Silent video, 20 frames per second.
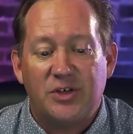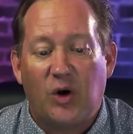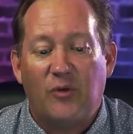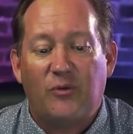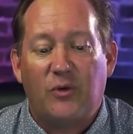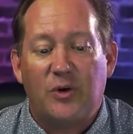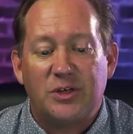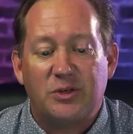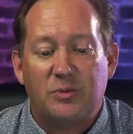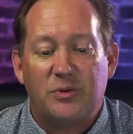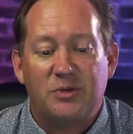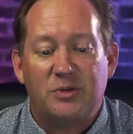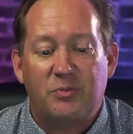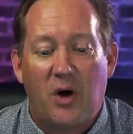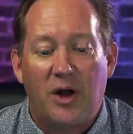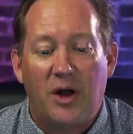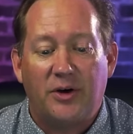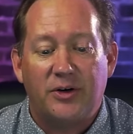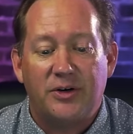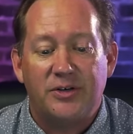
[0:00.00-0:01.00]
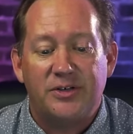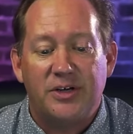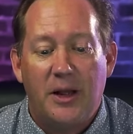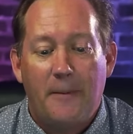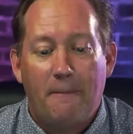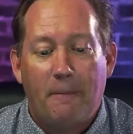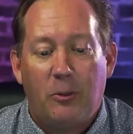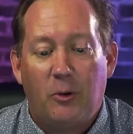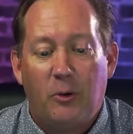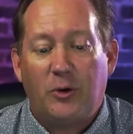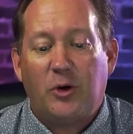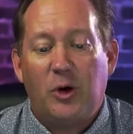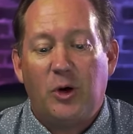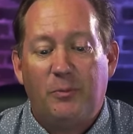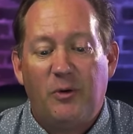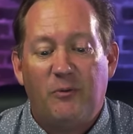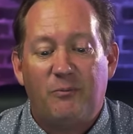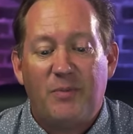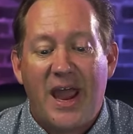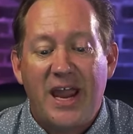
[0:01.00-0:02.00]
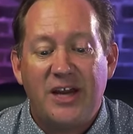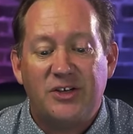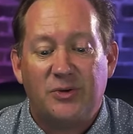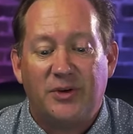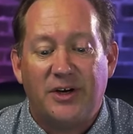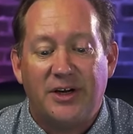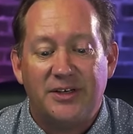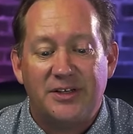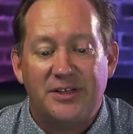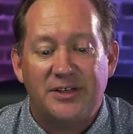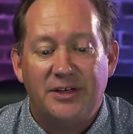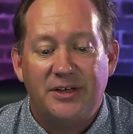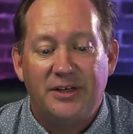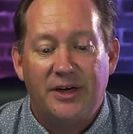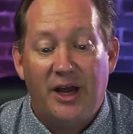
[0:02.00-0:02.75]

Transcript: our first responders. We're a group of patriots.